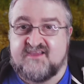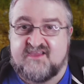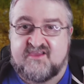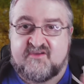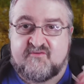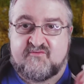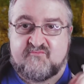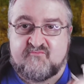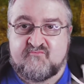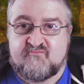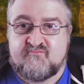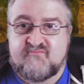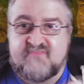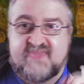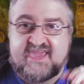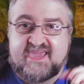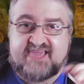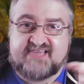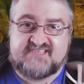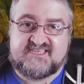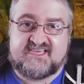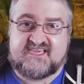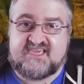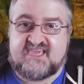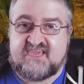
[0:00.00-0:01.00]

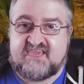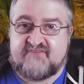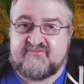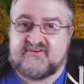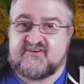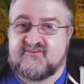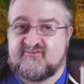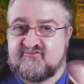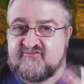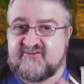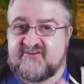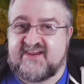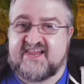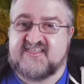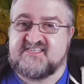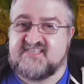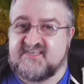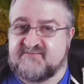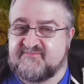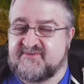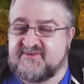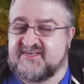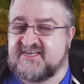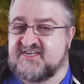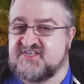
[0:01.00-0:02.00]
makes it even crazier,
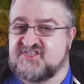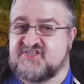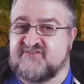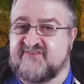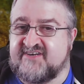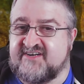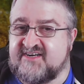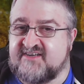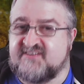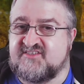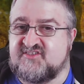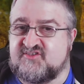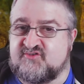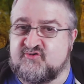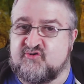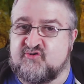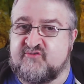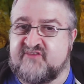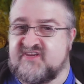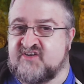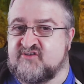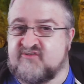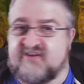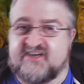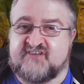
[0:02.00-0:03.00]
because you're in a story
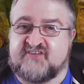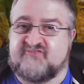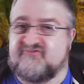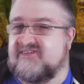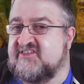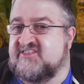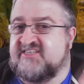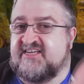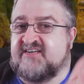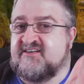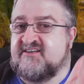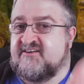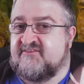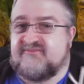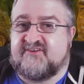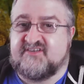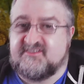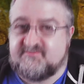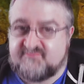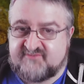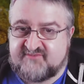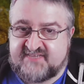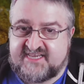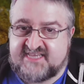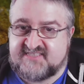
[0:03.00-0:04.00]
you're not interested in the first
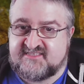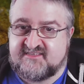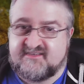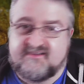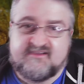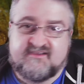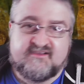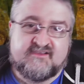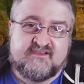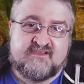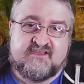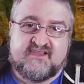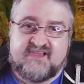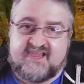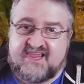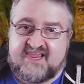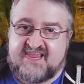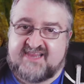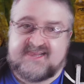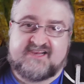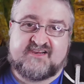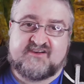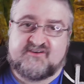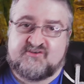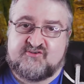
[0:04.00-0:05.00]
place, and
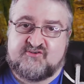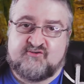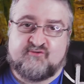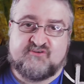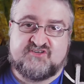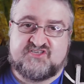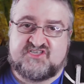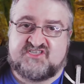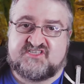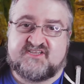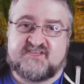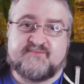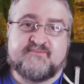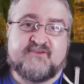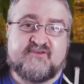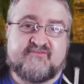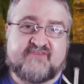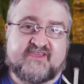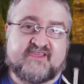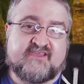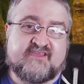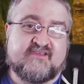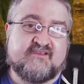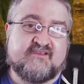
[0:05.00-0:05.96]
then getting told it's just a movie.